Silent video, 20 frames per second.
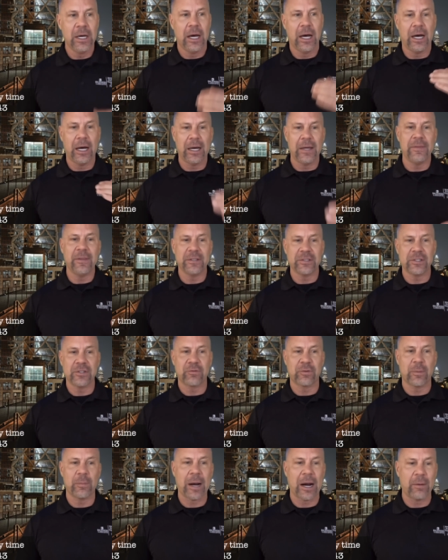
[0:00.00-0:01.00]
Uh, and this is
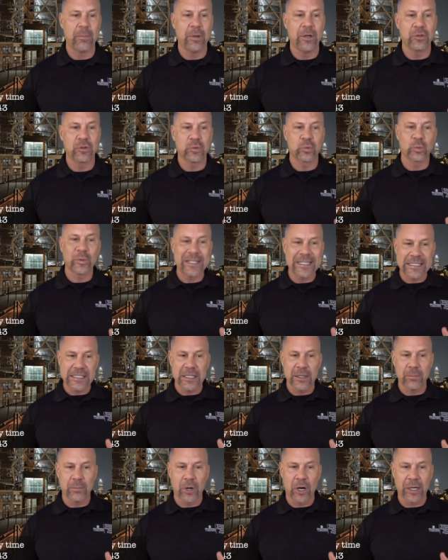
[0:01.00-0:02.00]
from our most
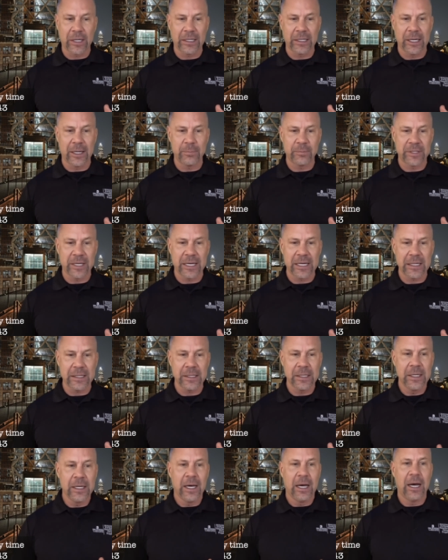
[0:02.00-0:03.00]
recent market update.
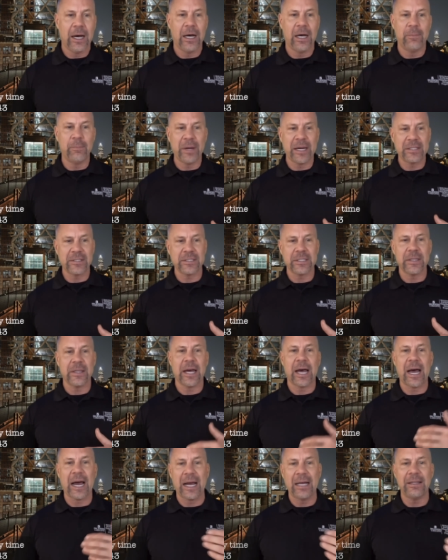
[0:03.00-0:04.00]
Uh, basically, lastly,
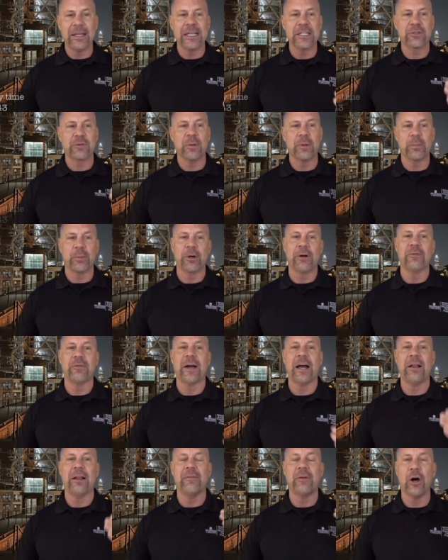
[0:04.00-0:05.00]
the highlights from the
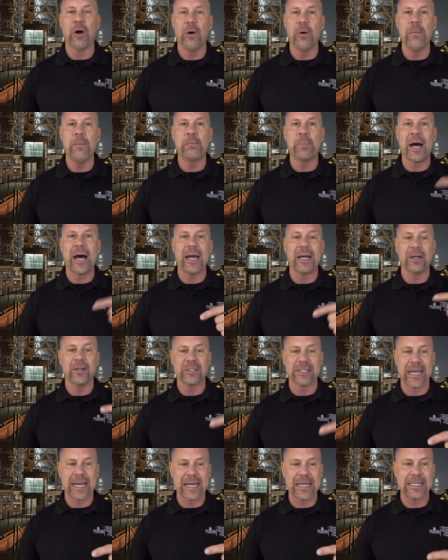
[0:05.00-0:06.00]
profile of home
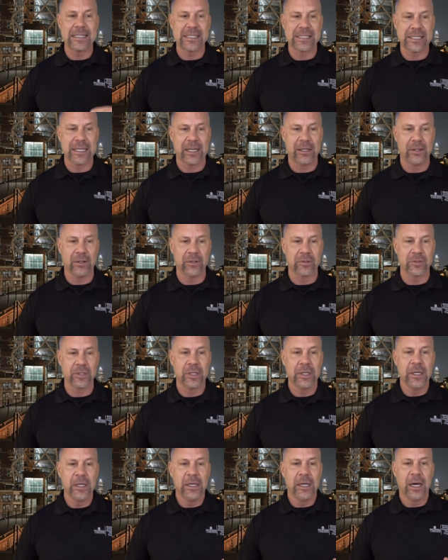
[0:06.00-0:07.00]
buyers and sellers.
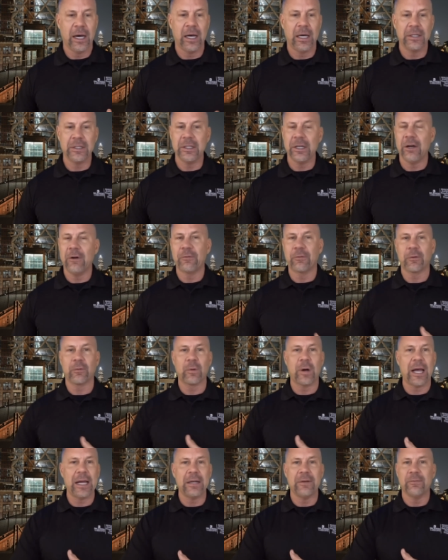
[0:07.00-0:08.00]
Uh, you know, for
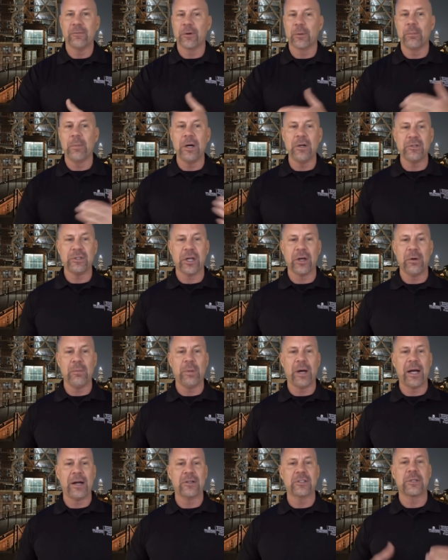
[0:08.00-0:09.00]
right for most home
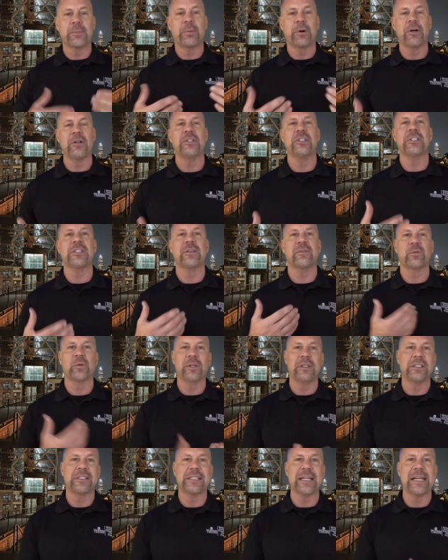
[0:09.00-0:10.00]
buyers, the purchase of
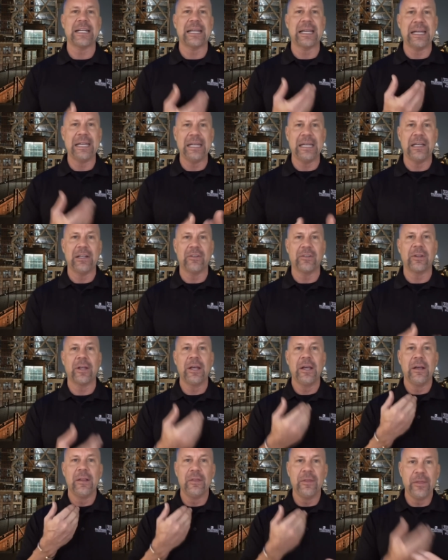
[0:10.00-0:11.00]
real estate is
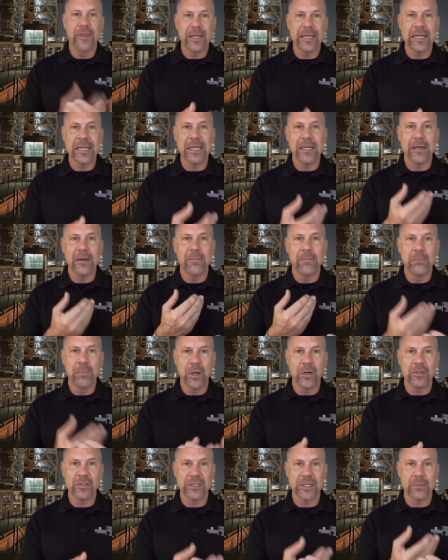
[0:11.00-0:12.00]
the
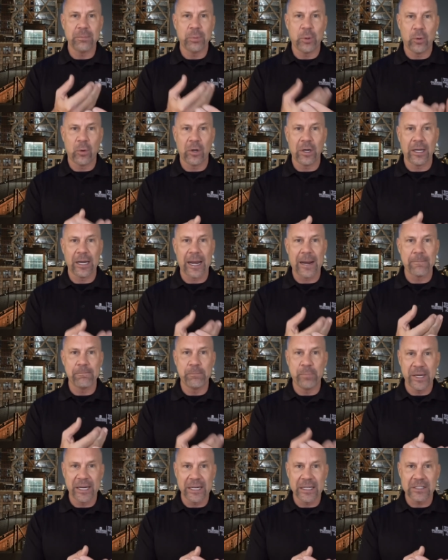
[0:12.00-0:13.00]
most important and
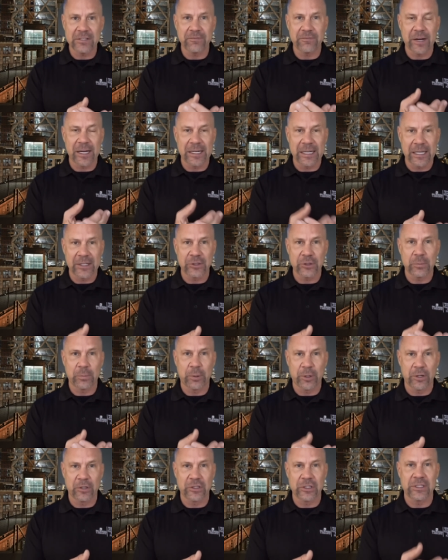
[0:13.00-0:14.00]
biggest financial
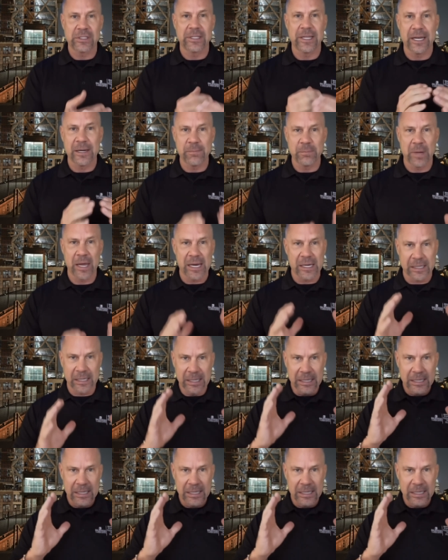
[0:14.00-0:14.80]
purchase they make